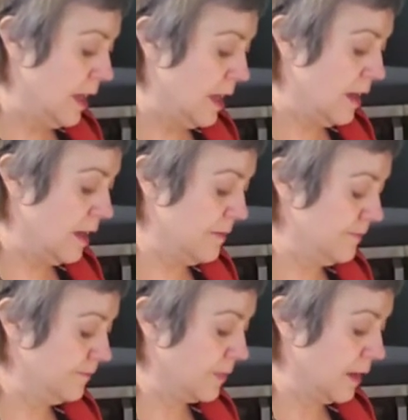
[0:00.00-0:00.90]

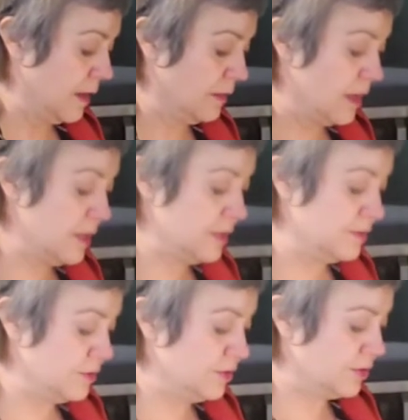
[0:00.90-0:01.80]
Um, a lot of
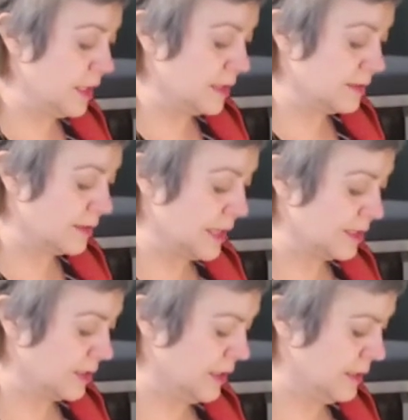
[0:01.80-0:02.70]
the nutrients are
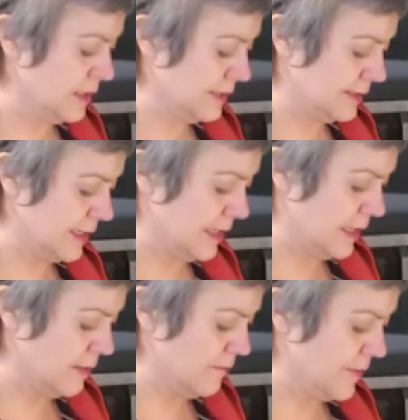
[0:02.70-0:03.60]
actually in the
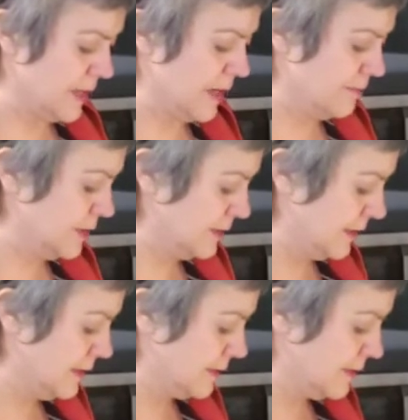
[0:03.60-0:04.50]
skin, but I'm just
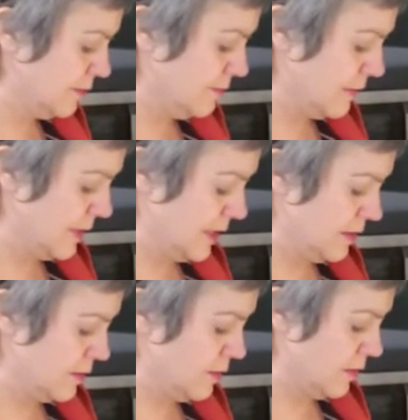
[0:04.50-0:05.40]
going to assume it might
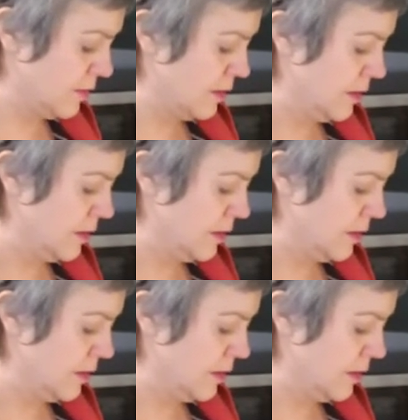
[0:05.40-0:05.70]
not cook